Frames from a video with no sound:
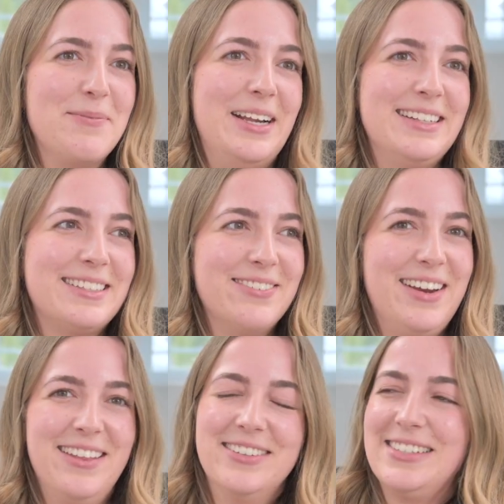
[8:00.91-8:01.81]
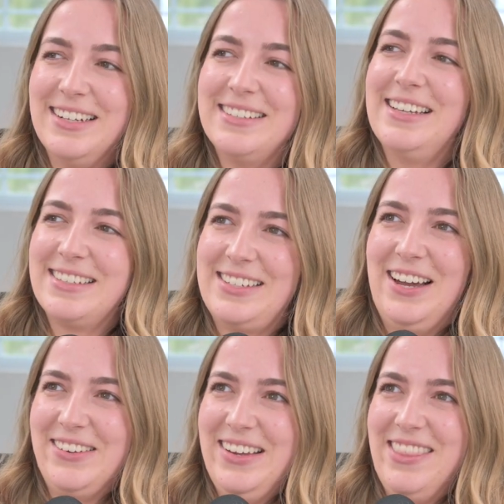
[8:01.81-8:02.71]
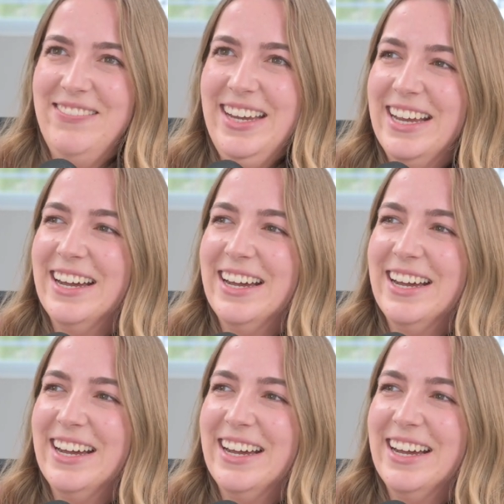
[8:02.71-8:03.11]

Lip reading: but it's one of those things that stuck with me.